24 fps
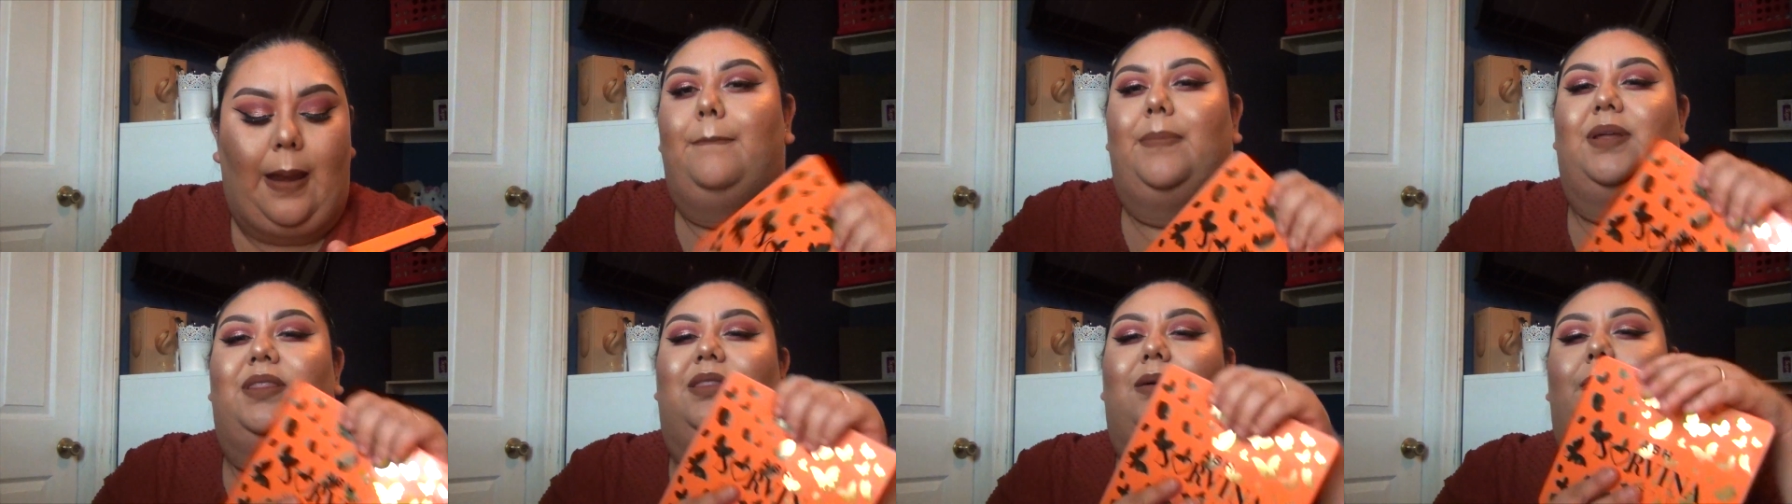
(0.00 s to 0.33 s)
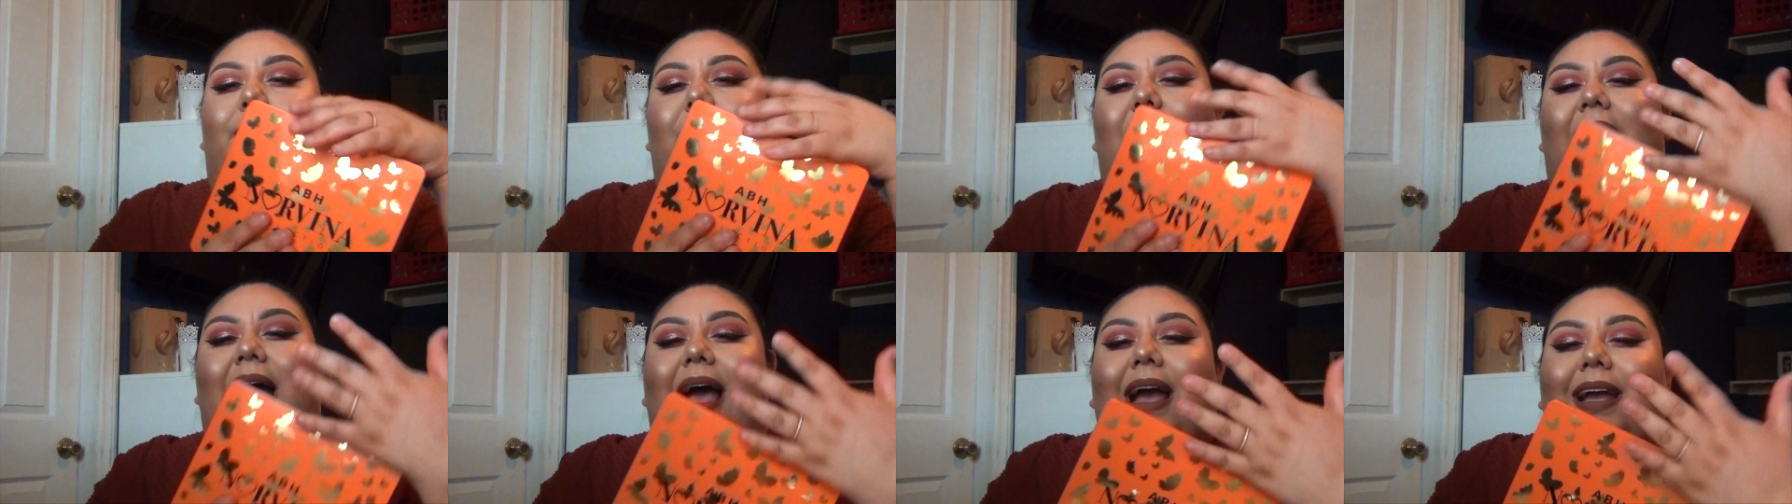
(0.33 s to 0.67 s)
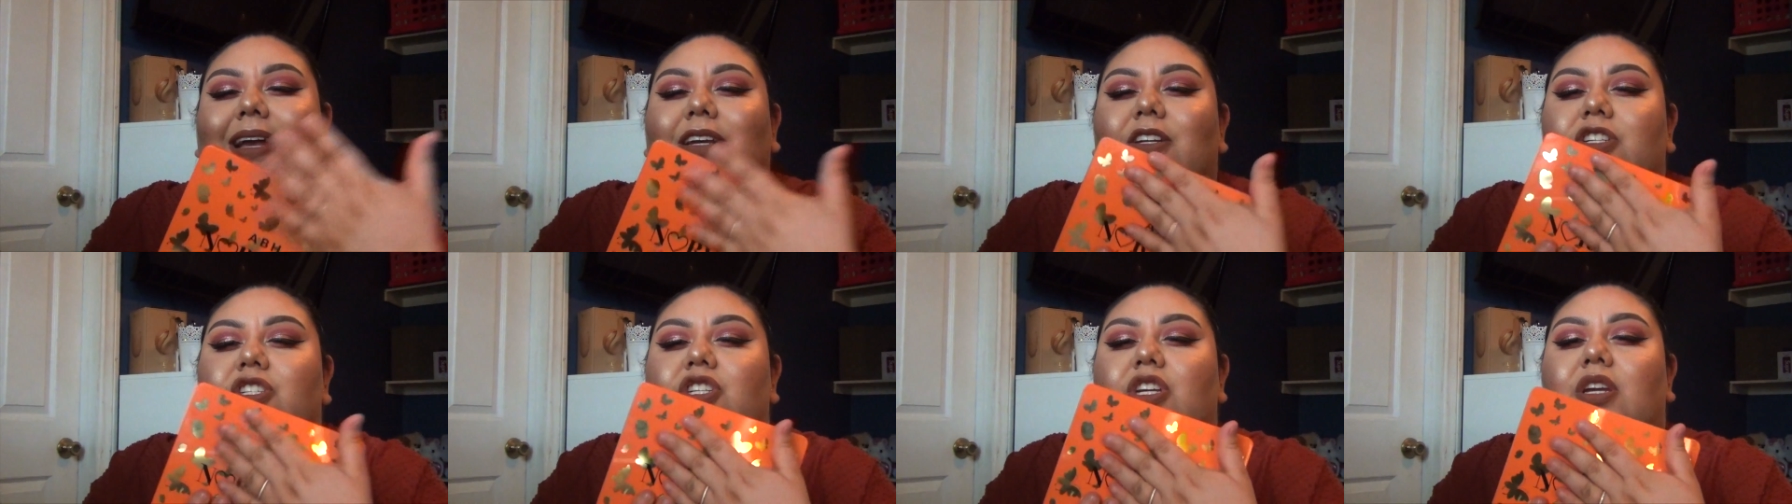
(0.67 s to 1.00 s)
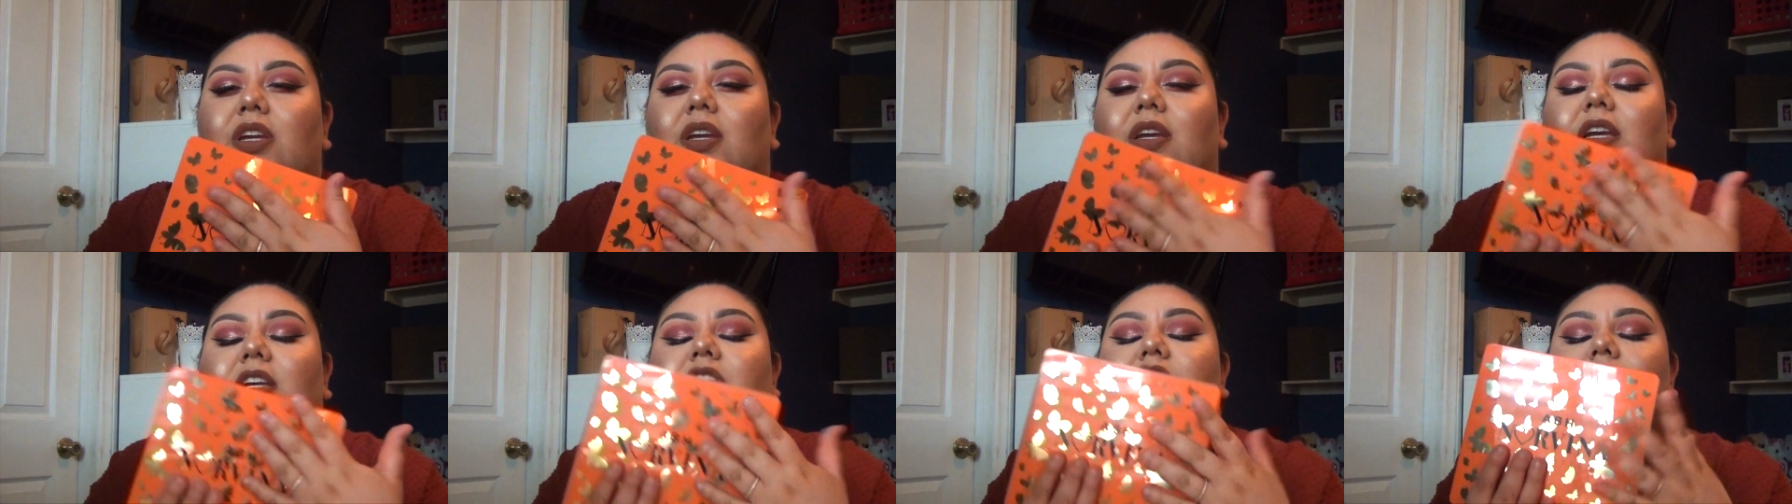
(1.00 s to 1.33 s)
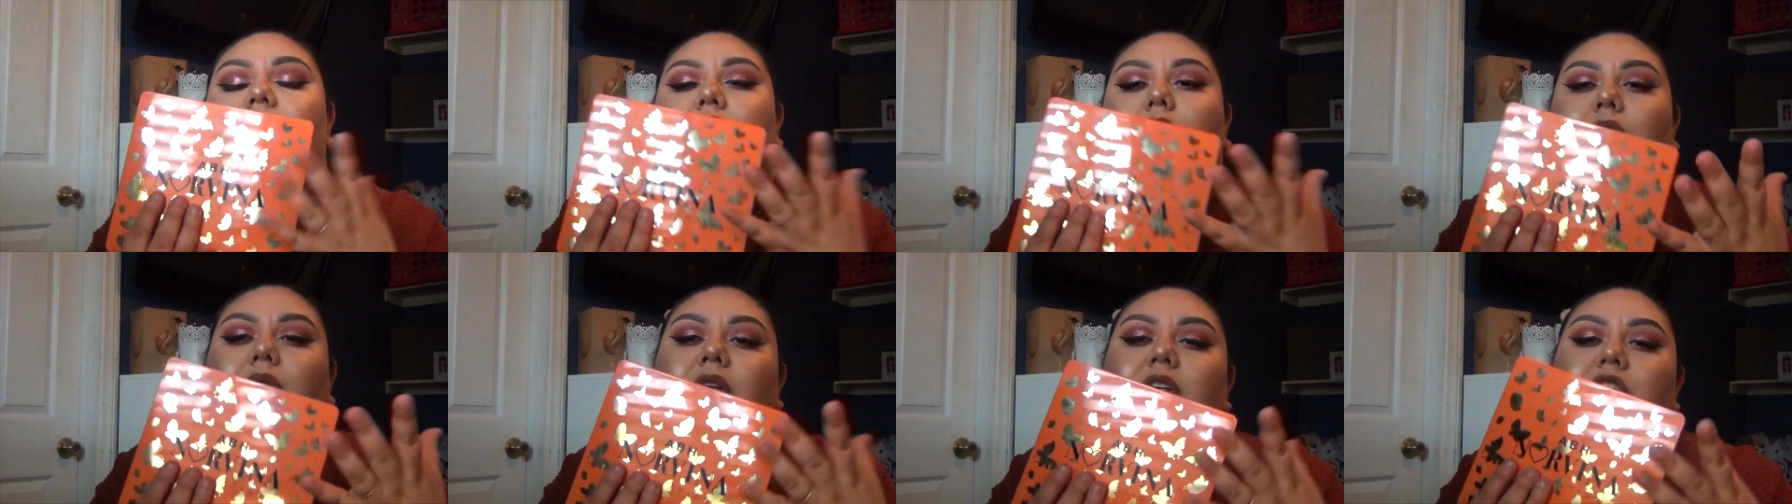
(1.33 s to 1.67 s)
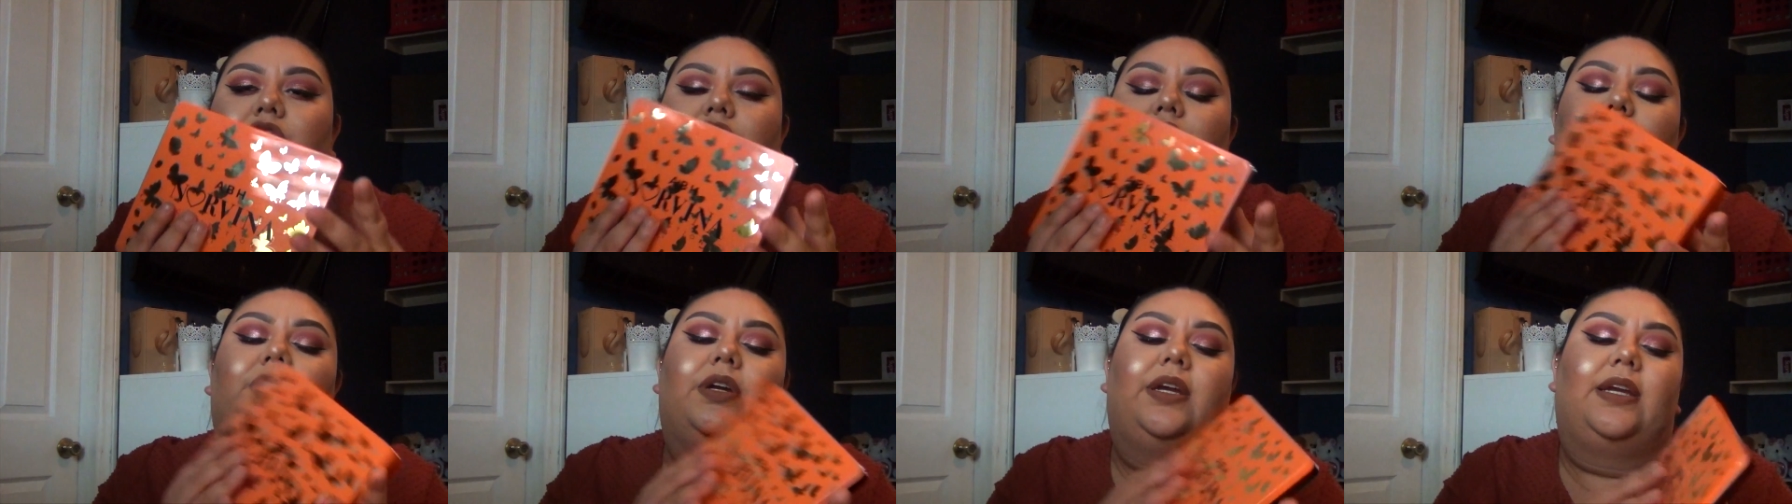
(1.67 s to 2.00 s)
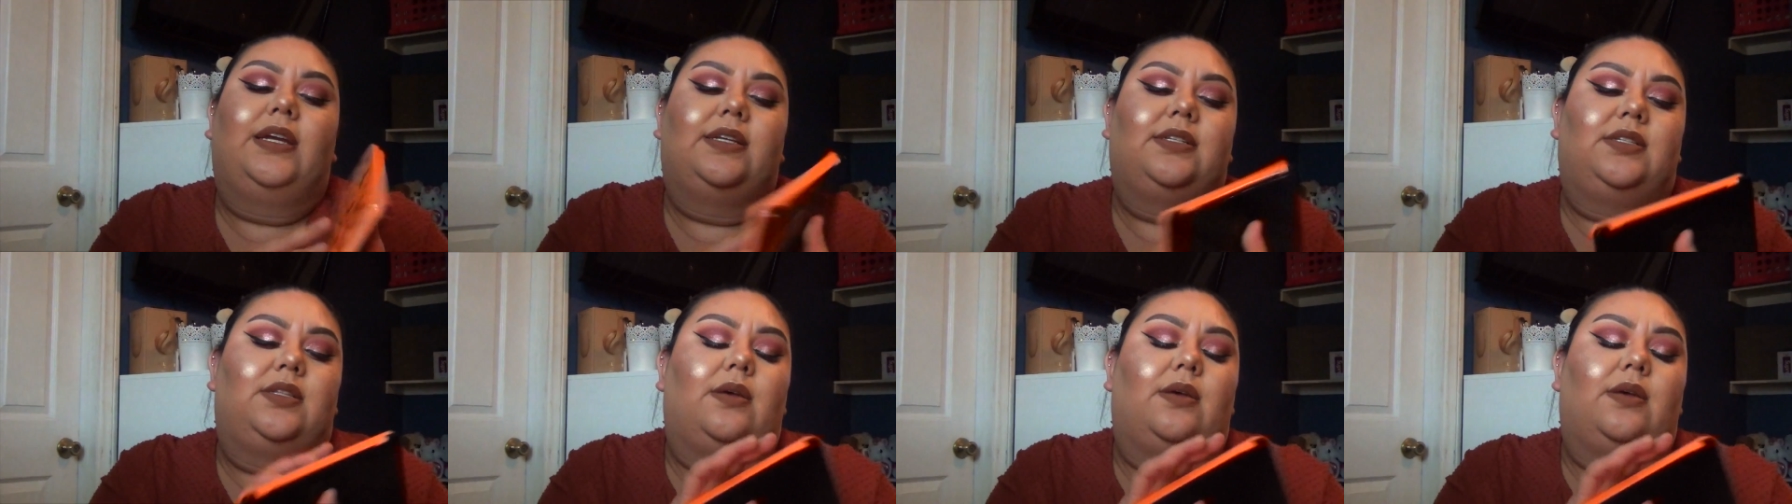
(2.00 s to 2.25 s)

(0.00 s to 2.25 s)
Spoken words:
but the packaging is so luxurious.